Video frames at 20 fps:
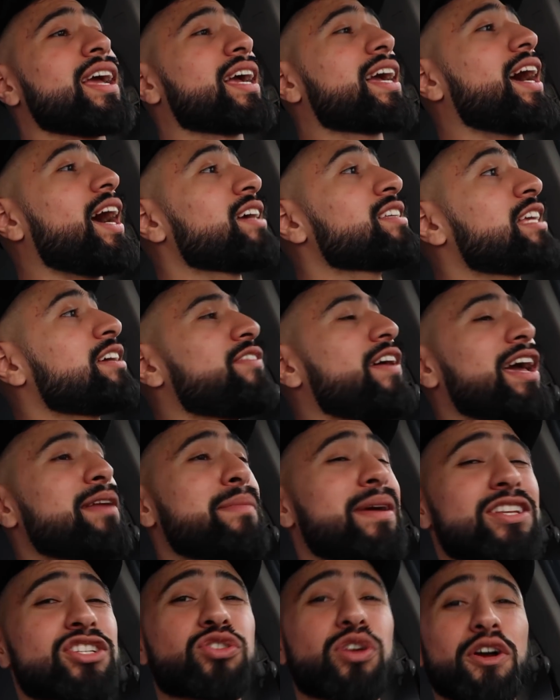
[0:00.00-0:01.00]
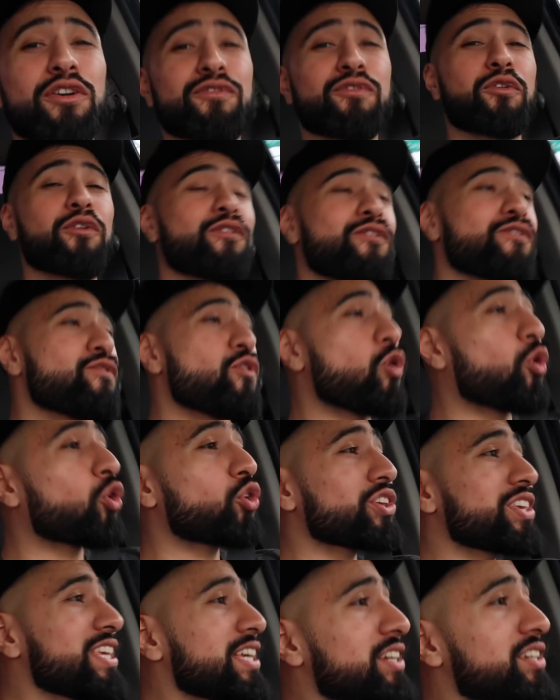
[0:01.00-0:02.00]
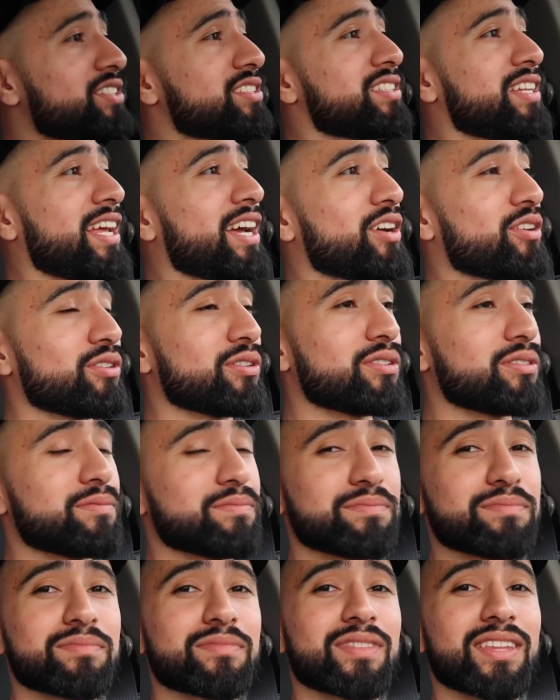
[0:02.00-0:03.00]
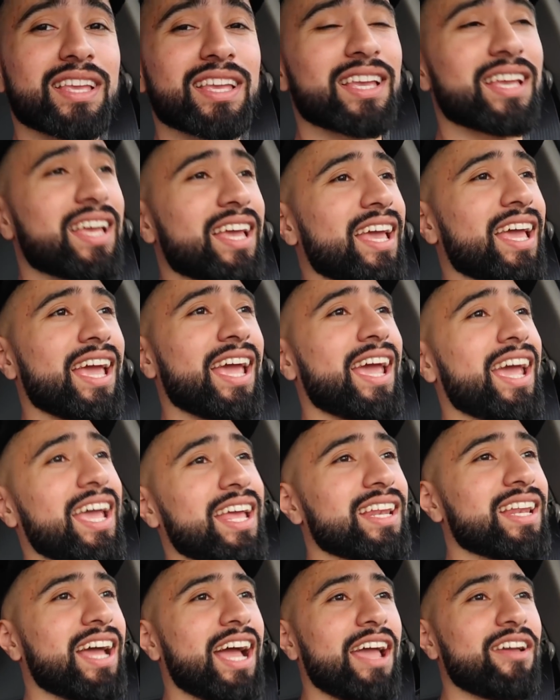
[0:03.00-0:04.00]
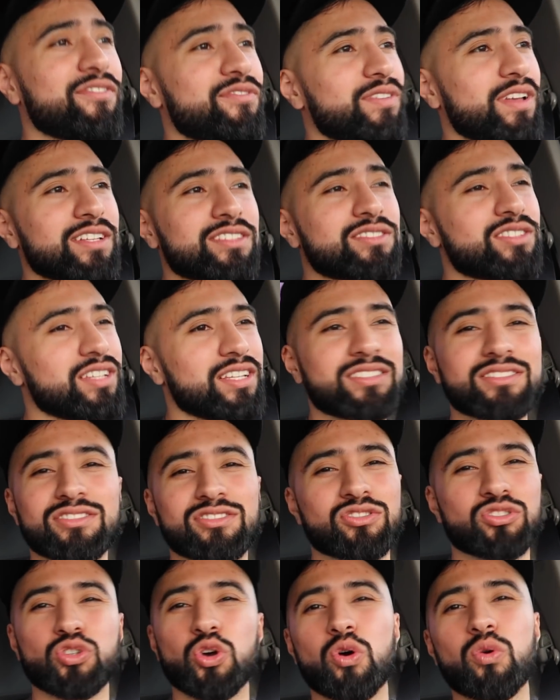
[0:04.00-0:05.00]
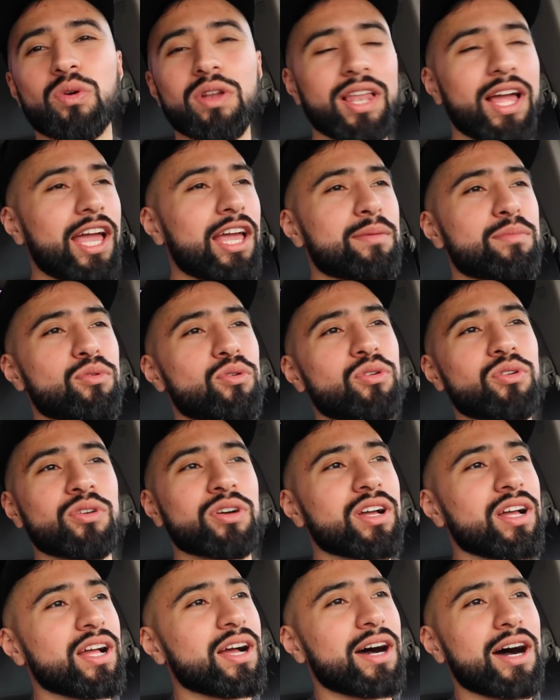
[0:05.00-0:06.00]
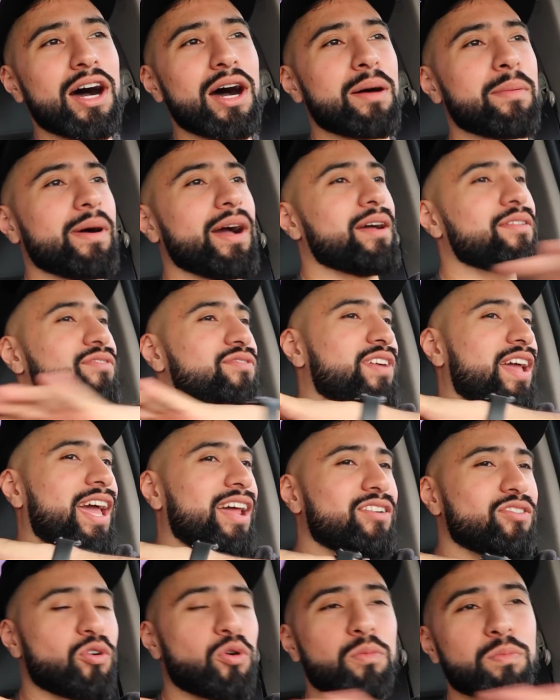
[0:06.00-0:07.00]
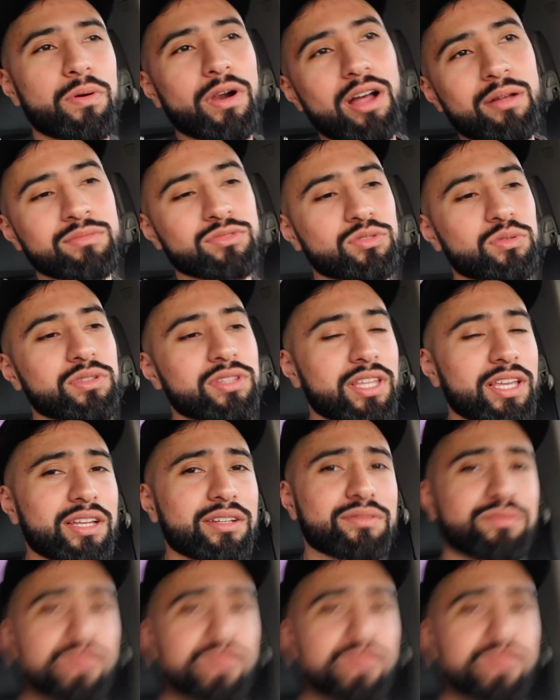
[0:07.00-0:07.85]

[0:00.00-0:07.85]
Guys, I've had my truck for 4 years now. And it's so reliable. I've had no problems with it.